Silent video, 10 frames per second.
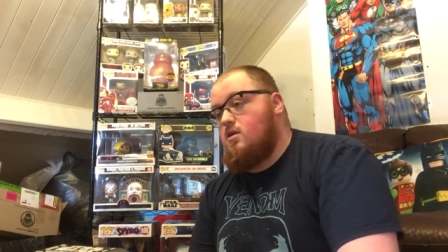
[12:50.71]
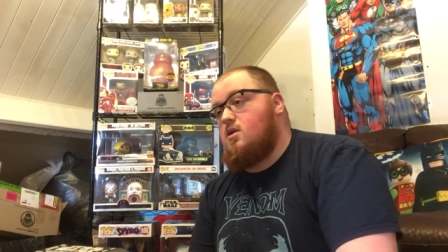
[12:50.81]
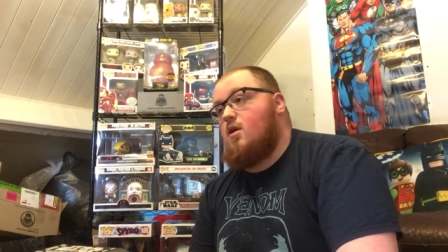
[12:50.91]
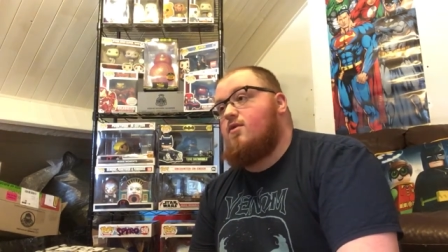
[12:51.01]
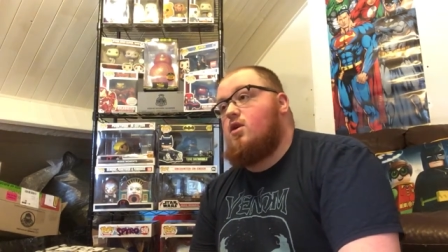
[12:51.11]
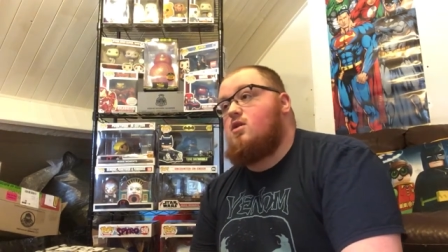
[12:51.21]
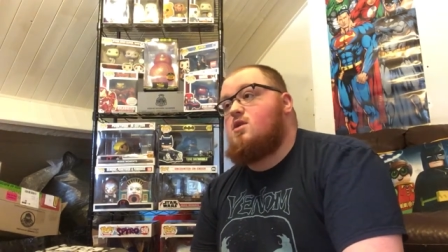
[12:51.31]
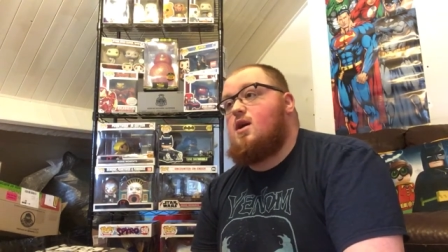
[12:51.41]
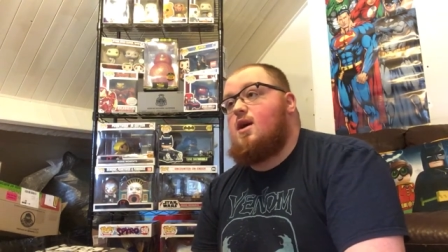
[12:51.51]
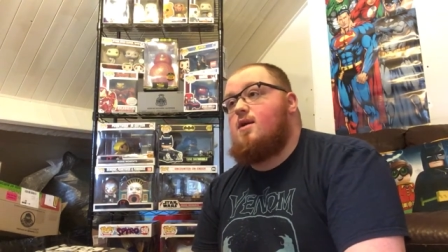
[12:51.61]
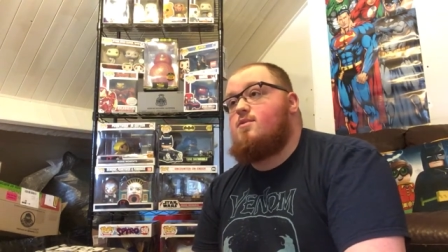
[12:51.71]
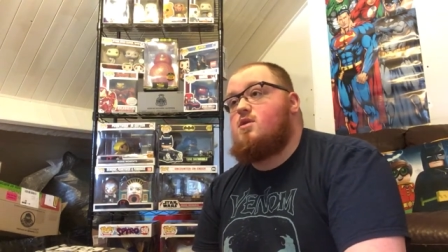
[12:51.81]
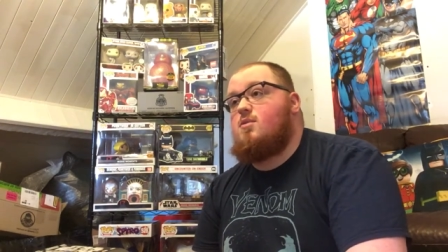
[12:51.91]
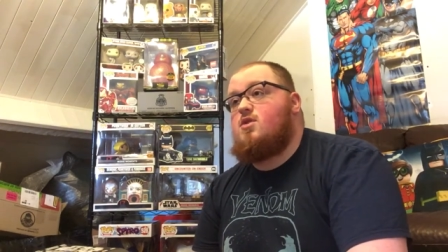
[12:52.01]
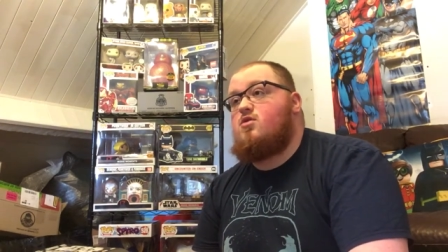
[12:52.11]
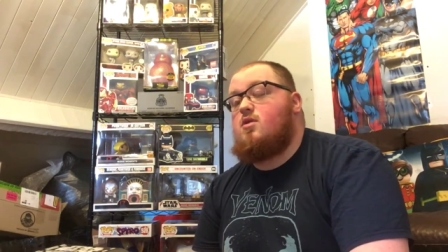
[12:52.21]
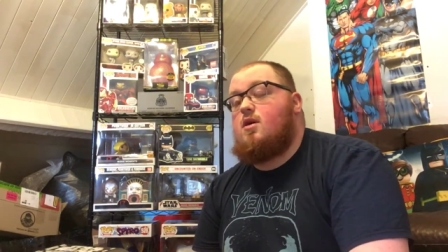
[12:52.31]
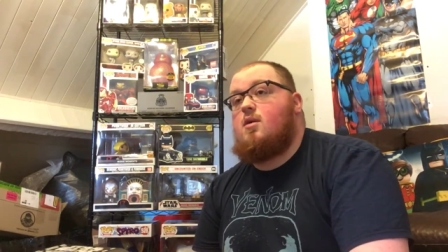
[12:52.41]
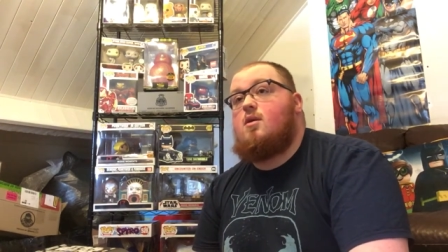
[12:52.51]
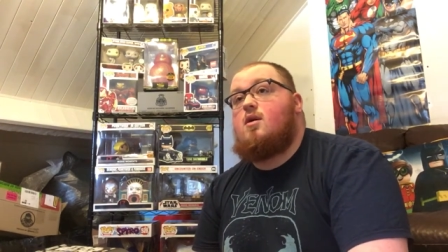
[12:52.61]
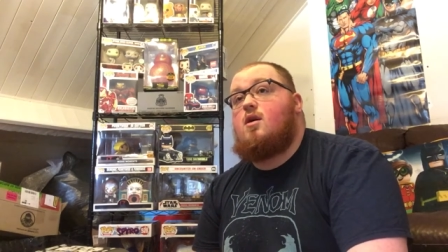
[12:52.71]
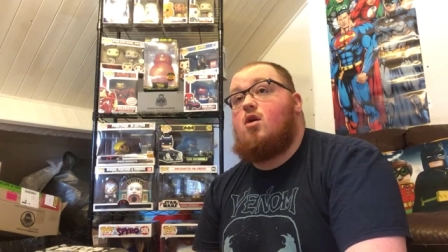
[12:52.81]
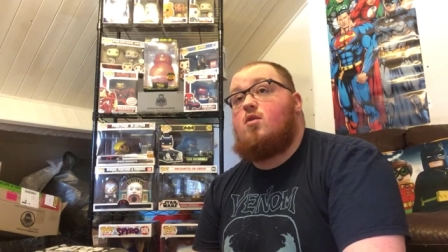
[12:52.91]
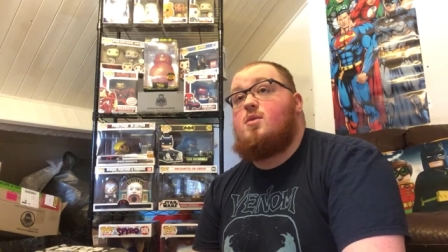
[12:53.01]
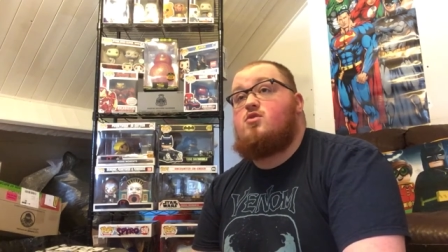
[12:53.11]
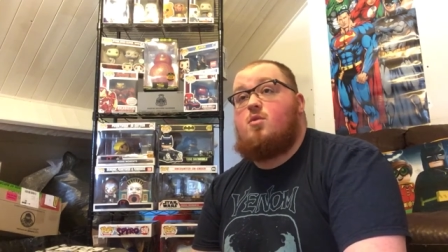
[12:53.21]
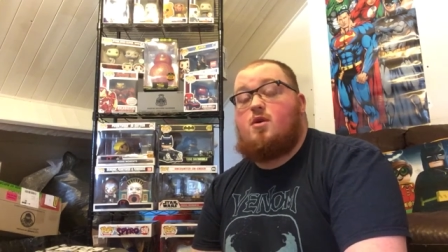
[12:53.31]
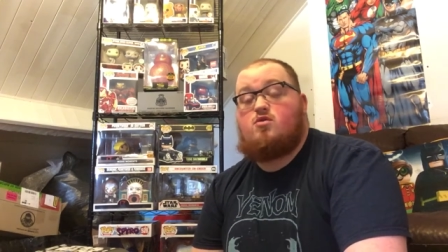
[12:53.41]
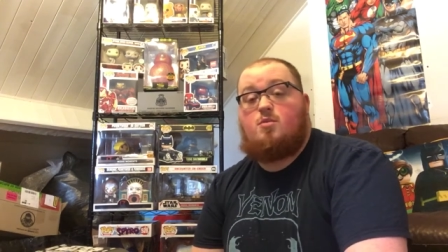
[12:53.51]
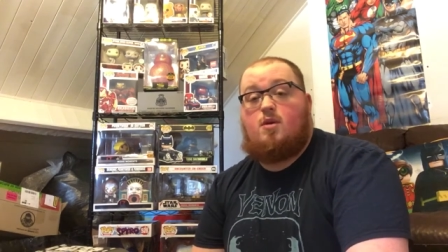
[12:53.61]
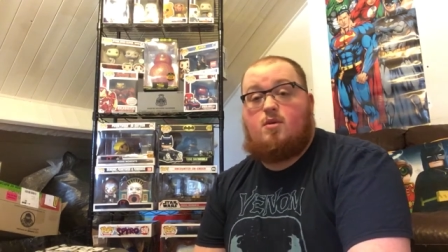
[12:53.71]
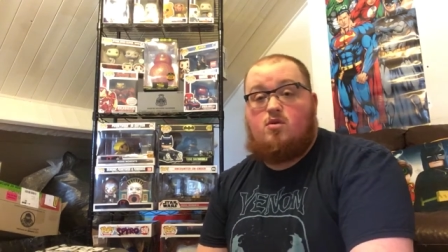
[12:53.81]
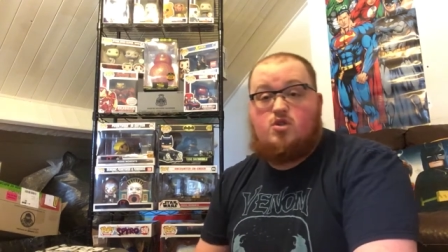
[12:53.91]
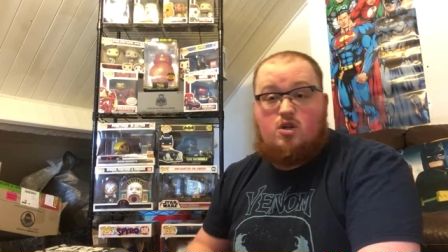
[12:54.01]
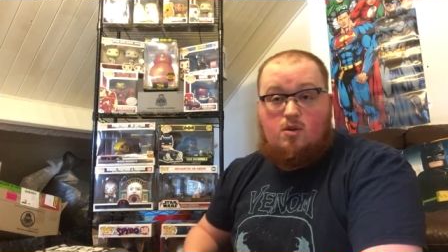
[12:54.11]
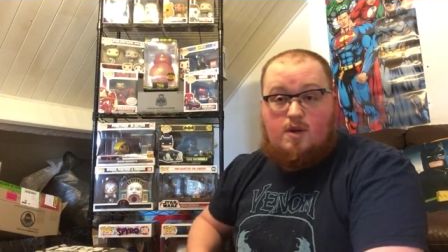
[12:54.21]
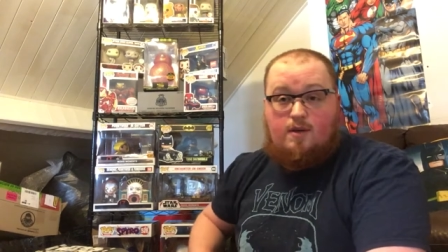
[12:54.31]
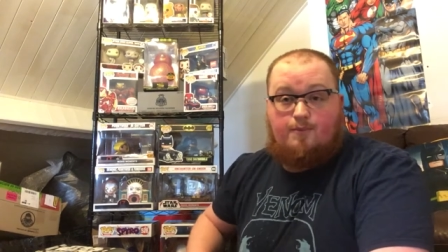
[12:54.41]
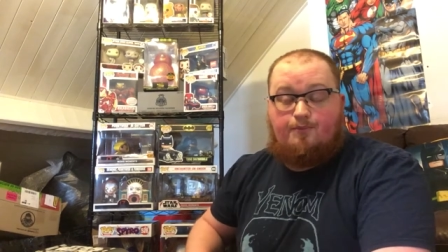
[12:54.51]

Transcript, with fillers: So I've got um, some mystery, uh, horror mystery box with pop culture coming.